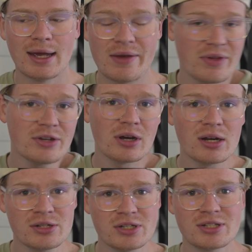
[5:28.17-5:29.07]
And then
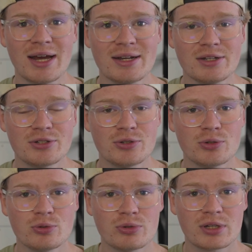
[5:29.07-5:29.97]
Dodge decided
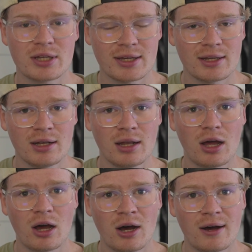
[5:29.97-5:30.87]
to kill
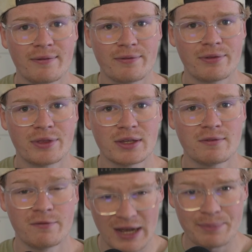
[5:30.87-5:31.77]
off the
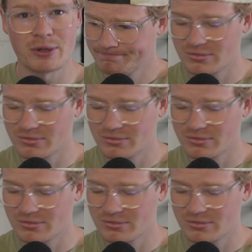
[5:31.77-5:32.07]
Viper.